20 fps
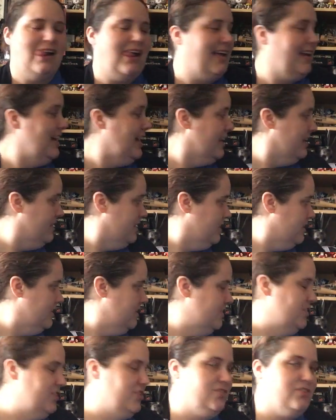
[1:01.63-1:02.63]
I got
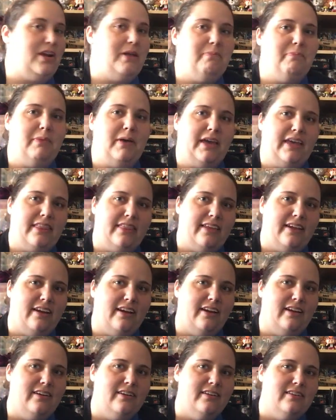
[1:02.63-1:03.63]
Stripe back
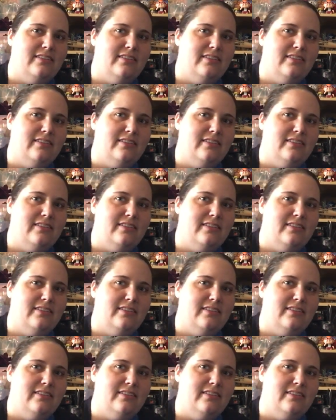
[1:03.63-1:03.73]
there.